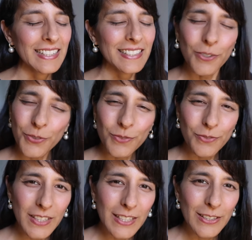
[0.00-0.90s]

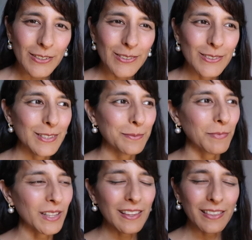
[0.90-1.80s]
different videos,
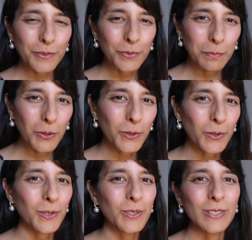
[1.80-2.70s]
monthly
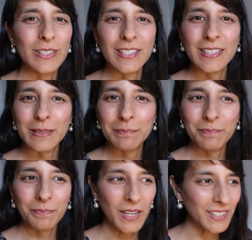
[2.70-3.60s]
reports,
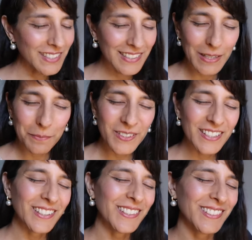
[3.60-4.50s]
Masters
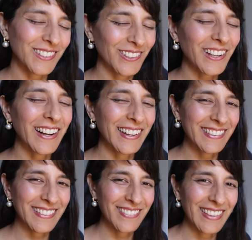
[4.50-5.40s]
episodes, all
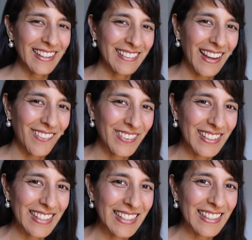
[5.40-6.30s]
kinds of things
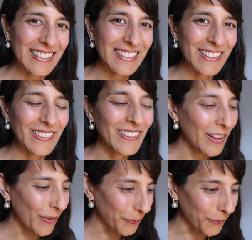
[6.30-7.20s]
happened here. So
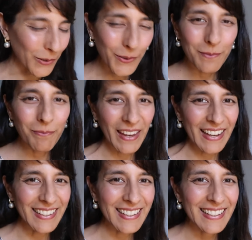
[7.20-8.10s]
welcome
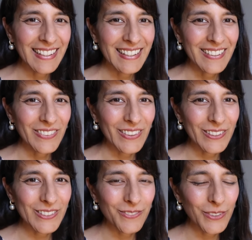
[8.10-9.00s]
back. For
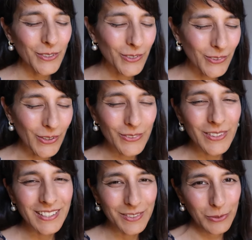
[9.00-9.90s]
those of you who know
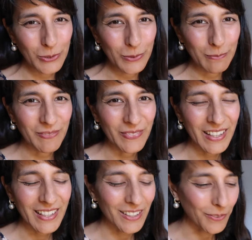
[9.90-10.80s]
this room,
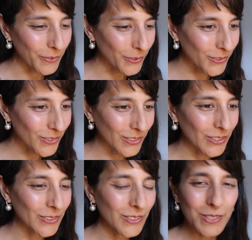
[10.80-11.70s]
if you're
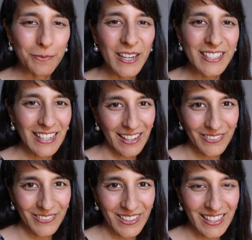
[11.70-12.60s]
new to my
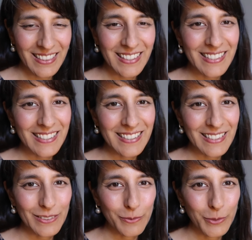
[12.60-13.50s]
channel, then this is
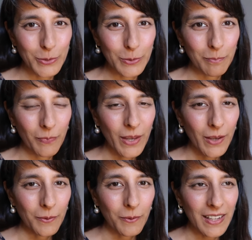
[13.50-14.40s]
the room
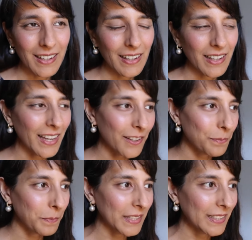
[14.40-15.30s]
where I
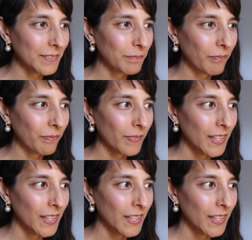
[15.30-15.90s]
have been